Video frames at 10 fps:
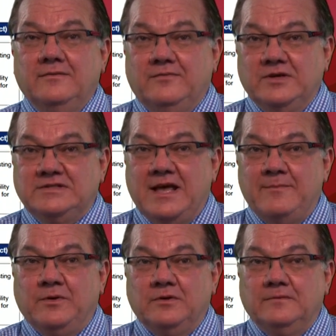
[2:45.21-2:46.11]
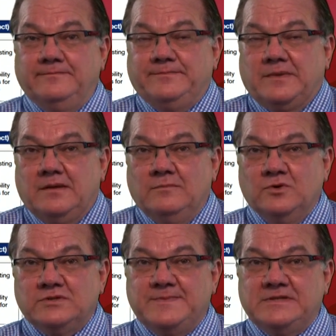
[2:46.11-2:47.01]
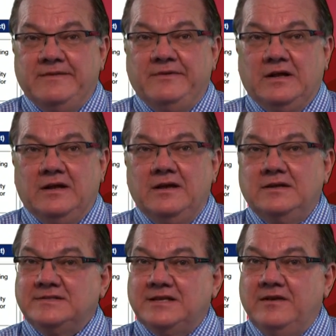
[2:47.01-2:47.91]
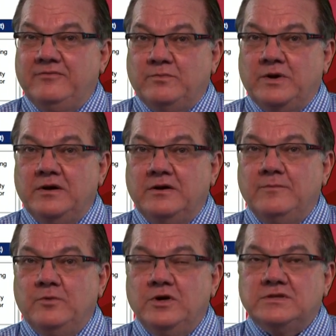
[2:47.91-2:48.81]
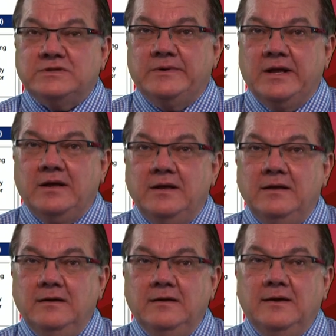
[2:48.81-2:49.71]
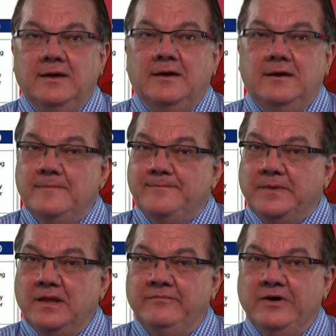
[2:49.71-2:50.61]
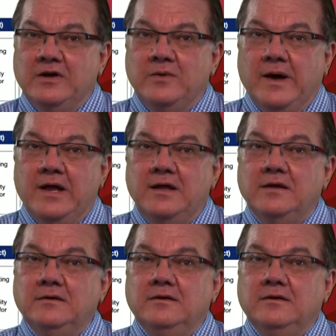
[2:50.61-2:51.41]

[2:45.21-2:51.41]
for example, more specifically to see if a program works correctly. Evaluating